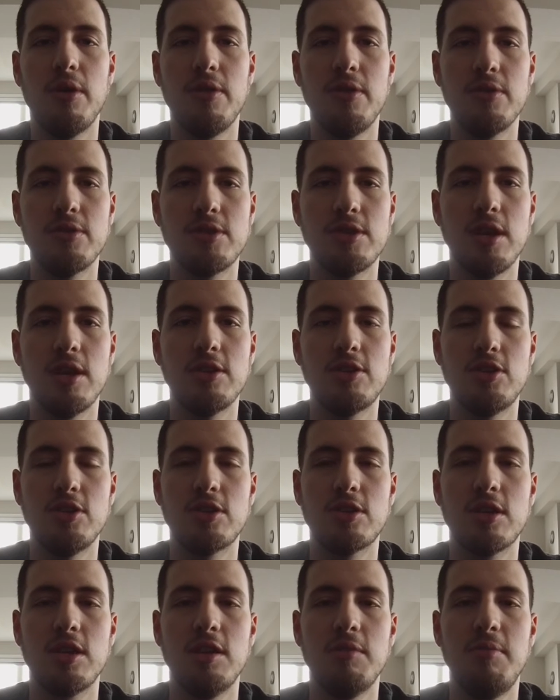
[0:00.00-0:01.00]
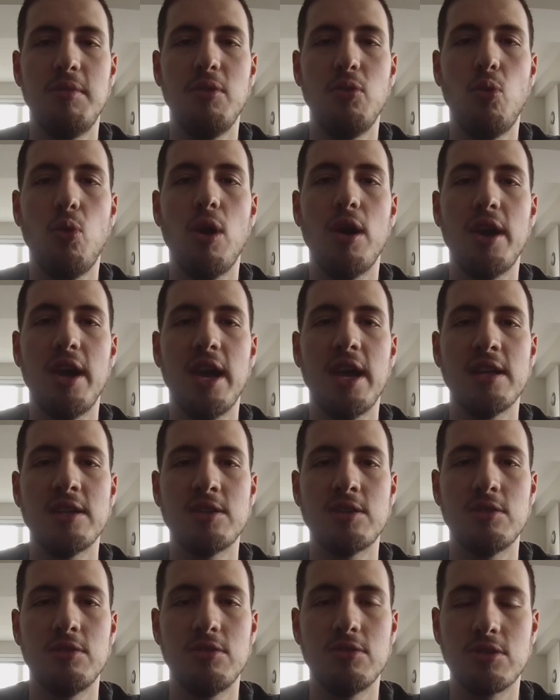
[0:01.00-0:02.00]
and there's not just going to be one
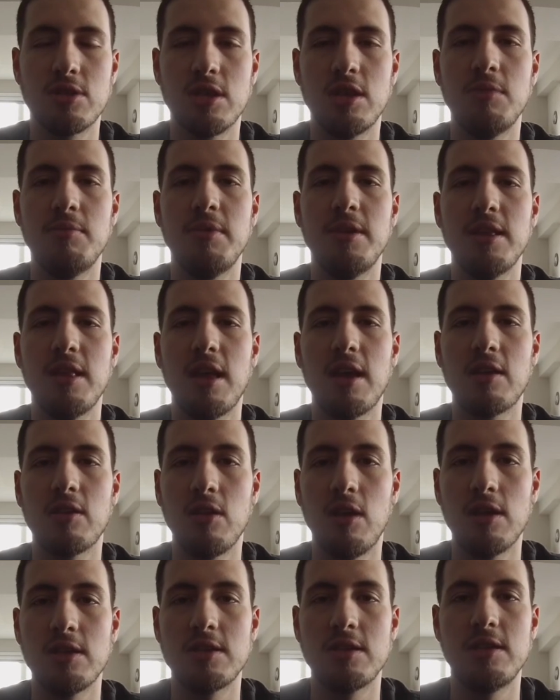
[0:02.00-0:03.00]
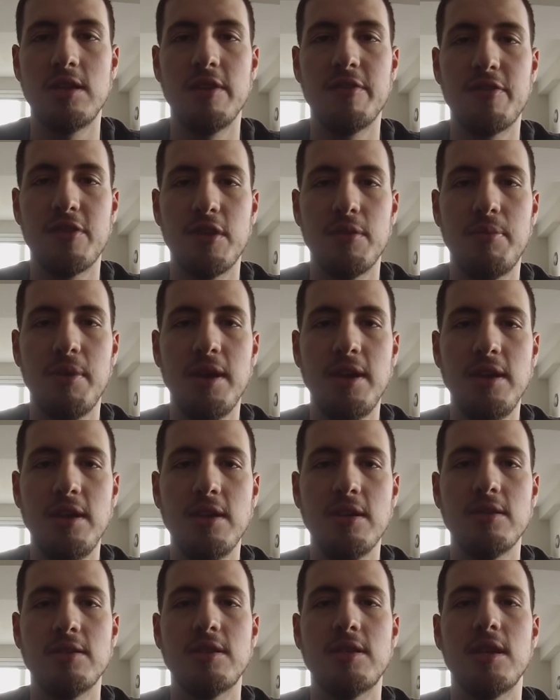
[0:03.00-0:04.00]
answer. There's going to be like lots of different
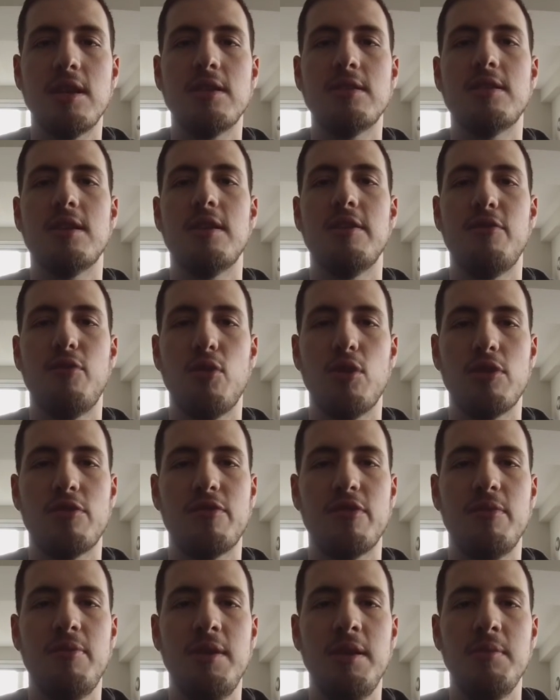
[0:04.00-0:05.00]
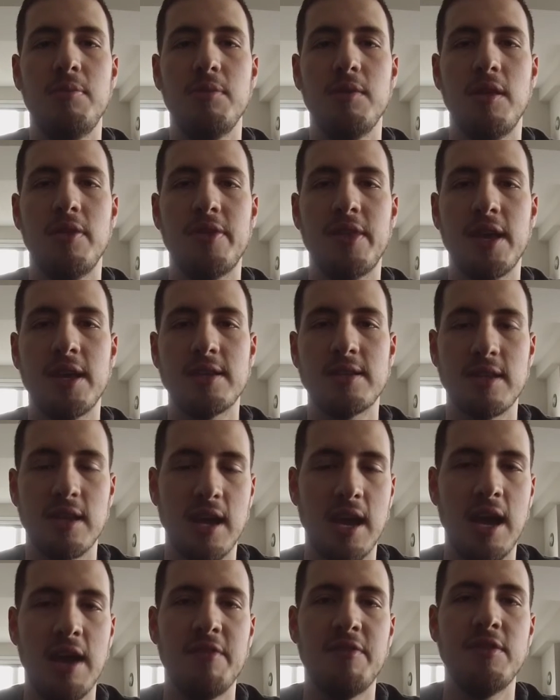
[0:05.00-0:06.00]
opinions, things that have worked for people and things
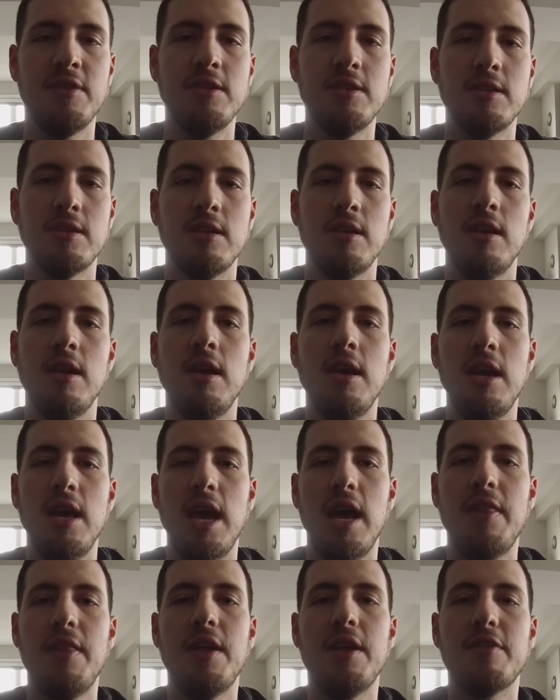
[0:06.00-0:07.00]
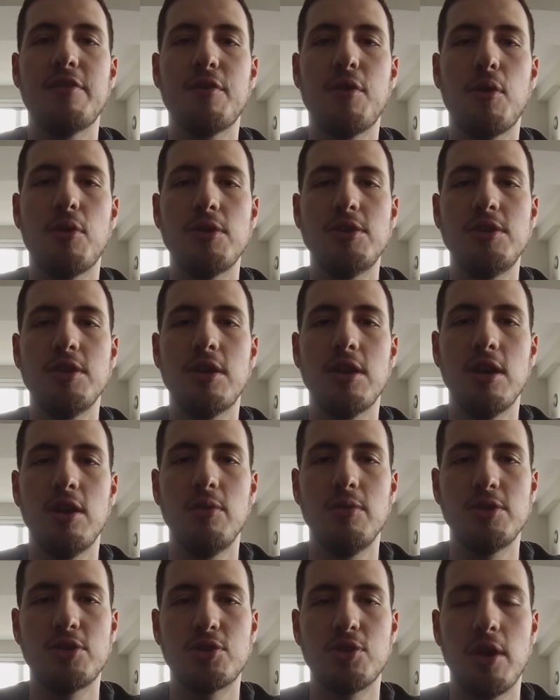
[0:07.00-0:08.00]
that haven't. And then of course you can
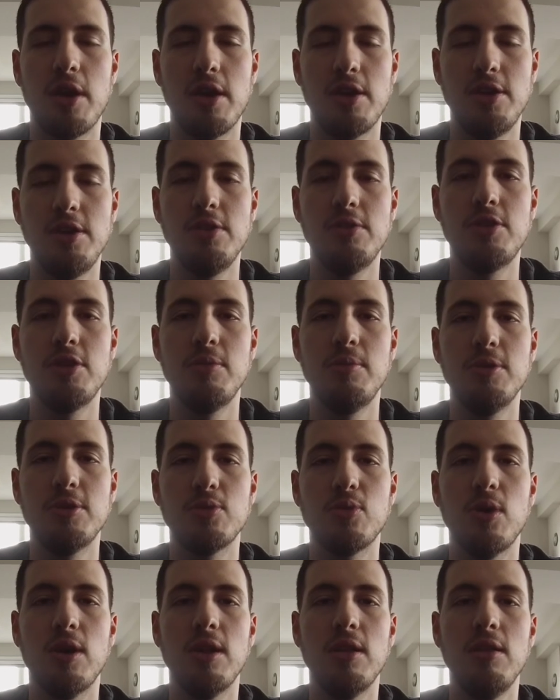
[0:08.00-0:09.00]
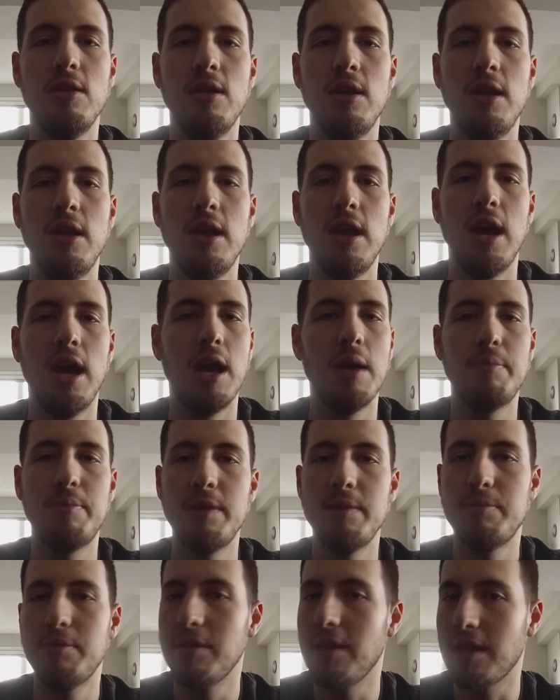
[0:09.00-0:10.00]
always try on YouTube as well.
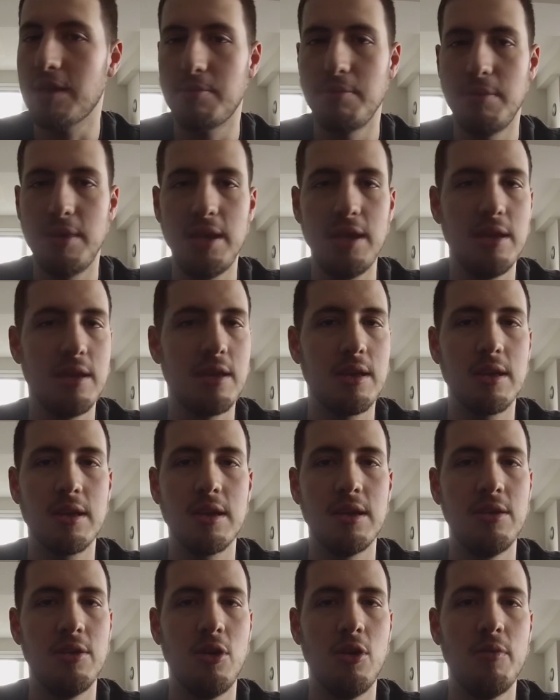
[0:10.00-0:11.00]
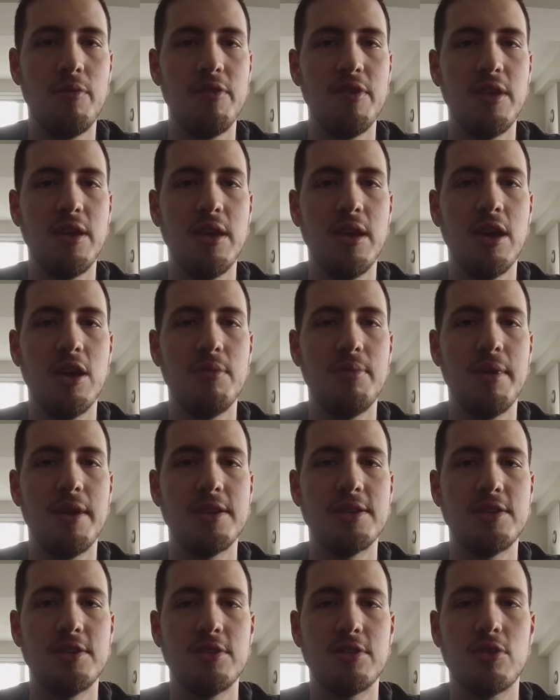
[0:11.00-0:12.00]
People like me can hopefully help
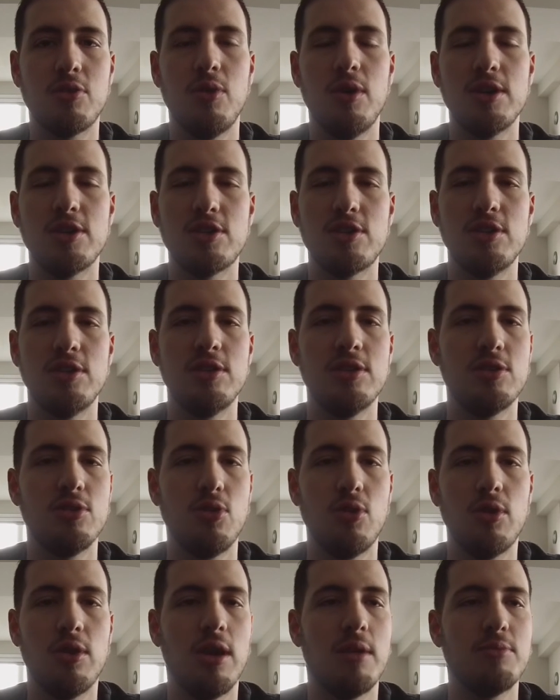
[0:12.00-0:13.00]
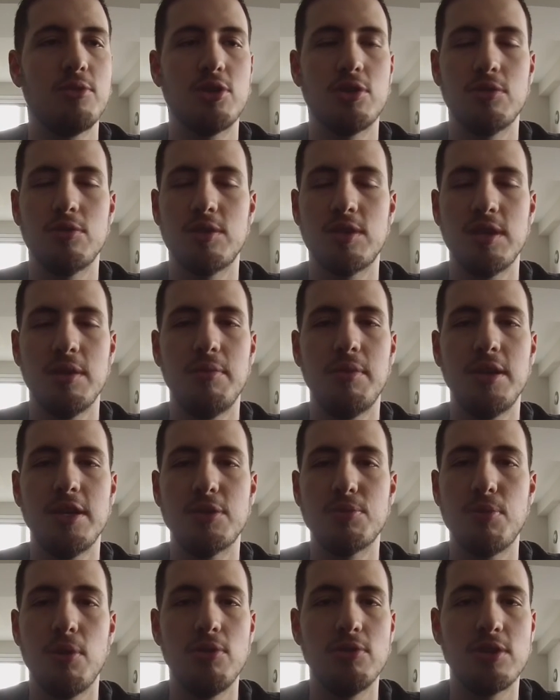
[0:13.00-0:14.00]
answer your questions, or I'm sure
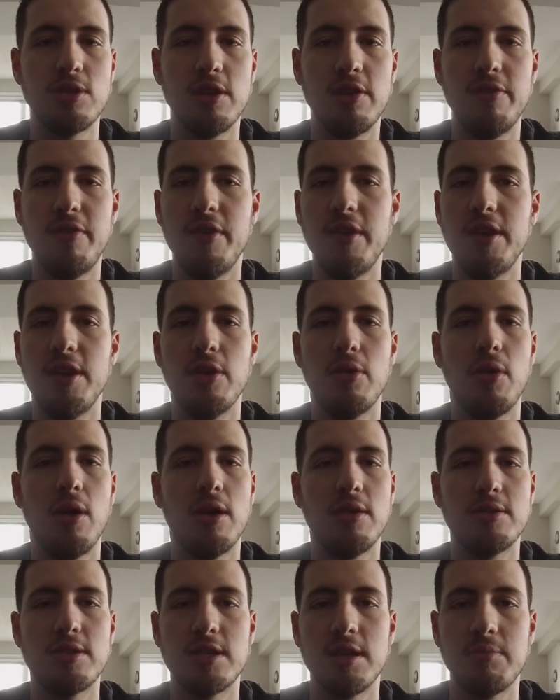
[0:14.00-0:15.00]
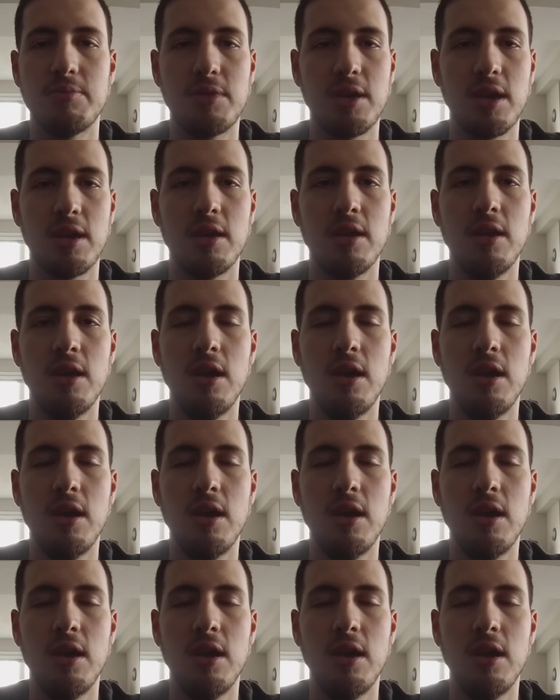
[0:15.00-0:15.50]
somebody's posted a video on something